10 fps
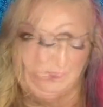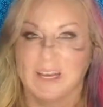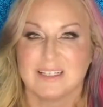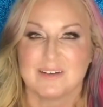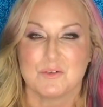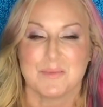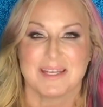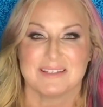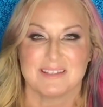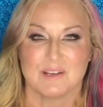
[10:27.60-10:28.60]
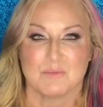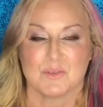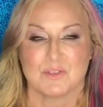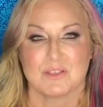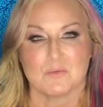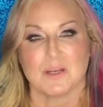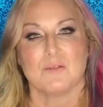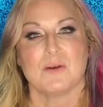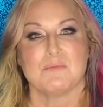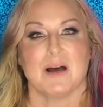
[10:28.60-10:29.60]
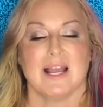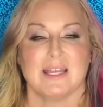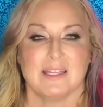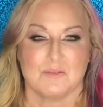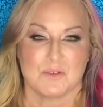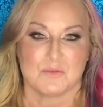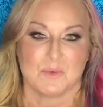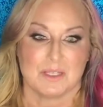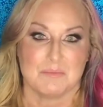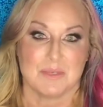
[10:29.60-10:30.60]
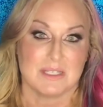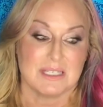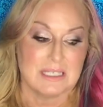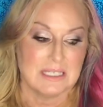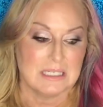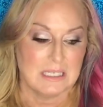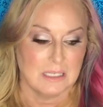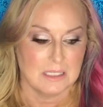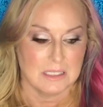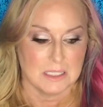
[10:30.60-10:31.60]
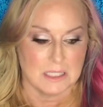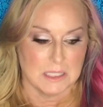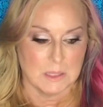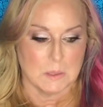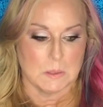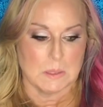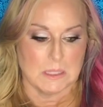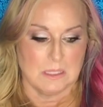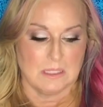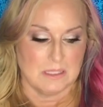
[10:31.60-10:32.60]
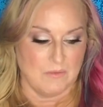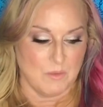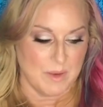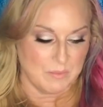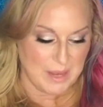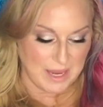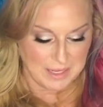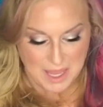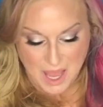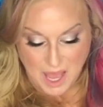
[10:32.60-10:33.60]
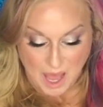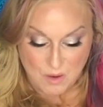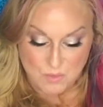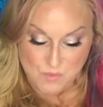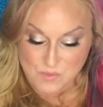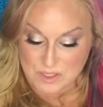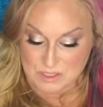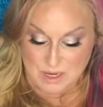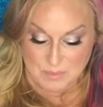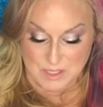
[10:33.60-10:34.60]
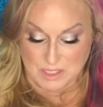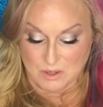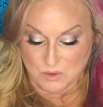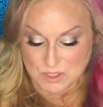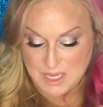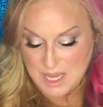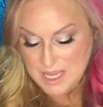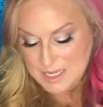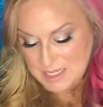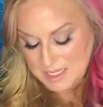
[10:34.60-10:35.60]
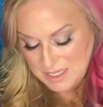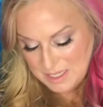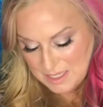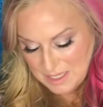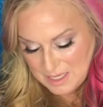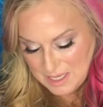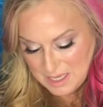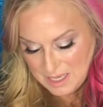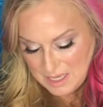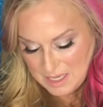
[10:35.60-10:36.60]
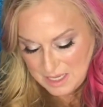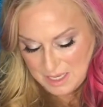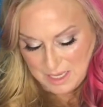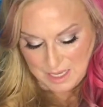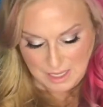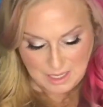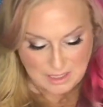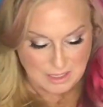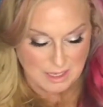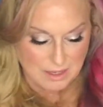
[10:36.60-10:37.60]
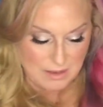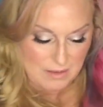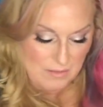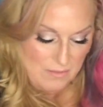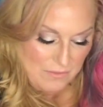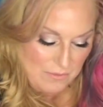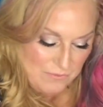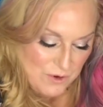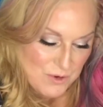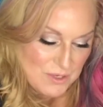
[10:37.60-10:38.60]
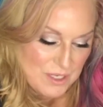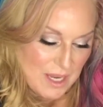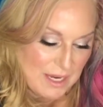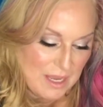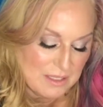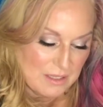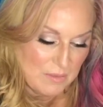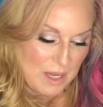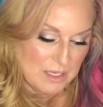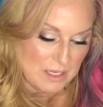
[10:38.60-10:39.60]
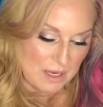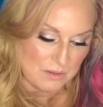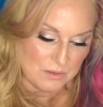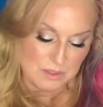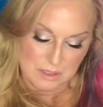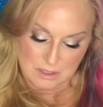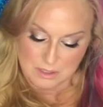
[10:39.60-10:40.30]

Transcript: I never made it to their booth because when I went by it, it was really busy, so I just never made it back. We stopped at Cosette, and first I got some eyeshadows.